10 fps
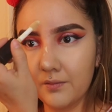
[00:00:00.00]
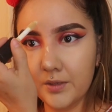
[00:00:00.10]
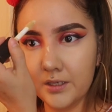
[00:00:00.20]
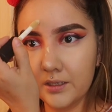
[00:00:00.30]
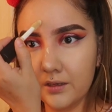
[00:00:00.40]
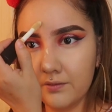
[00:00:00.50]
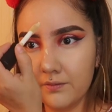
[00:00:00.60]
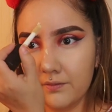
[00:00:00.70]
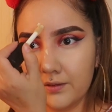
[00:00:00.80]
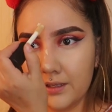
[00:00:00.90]
give me enough.
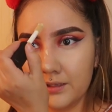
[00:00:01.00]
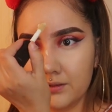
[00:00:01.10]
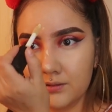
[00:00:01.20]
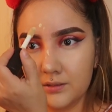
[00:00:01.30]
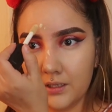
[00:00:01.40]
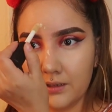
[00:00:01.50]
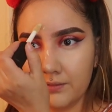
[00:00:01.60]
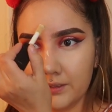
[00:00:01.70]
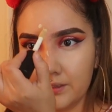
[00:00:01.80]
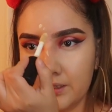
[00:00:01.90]
That little dot
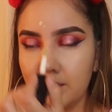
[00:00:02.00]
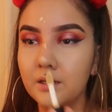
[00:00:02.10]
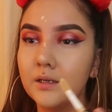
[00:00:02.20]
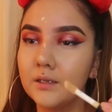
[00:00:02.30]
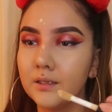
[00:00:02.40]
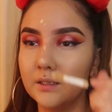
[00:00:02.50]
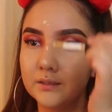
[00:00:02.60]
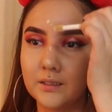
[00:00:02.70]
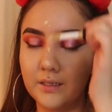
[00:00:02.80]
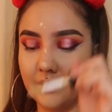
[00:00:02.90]
right there
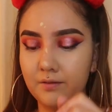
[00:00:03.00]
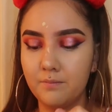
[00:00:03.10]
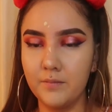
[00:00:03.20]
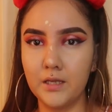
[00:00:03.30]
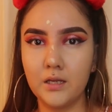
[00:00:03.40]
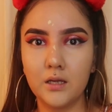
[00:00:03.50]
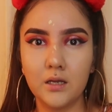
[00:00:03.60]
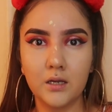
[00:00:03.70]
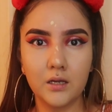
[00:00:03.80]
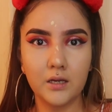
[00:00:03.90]
is gonna give me
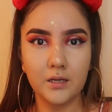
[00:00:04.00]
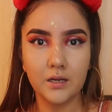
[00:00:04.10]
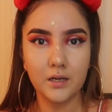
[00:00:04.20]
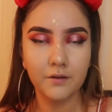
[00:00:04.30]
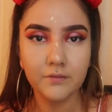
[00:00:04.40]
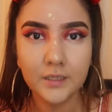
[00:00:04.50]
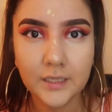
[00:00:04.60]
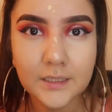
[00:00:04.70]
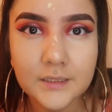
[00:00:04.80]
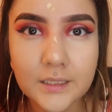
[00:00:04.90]
enough. Like,
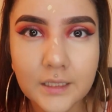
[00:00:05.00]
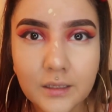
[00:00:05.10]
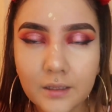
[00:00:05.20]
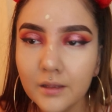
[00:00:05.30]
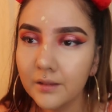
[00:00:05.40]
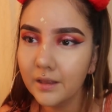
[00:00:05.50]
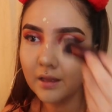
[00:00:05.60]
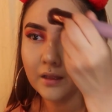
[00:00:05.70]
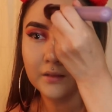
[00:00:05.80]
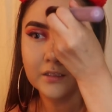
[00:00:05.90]
you guys see
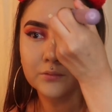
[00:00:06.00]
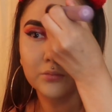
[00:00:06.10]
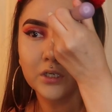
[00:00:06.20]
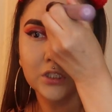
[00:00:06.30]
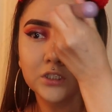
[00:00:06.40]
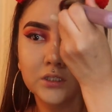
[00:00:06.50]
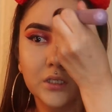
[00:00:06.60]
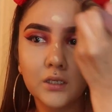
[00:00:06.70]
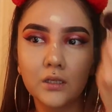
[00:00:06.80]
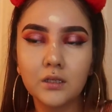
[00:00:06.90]
that? And this brush,
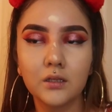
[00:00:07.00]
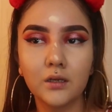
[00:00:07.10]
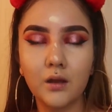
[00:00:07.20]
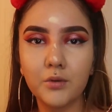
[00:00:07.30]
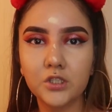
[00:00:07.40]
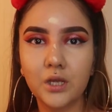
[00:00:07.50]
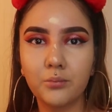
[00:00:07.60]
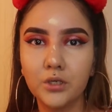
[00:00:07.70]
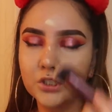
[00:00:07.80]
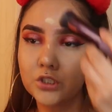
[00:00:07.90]
look how much
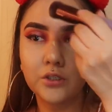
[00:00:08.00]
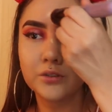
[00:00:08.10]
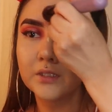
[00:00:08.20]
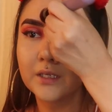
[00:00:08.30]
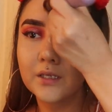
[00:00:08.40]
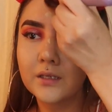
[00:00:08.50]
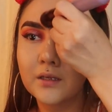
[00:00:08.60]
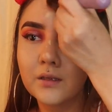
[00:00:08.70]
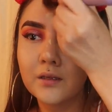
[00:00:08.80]
that brush goes. Like,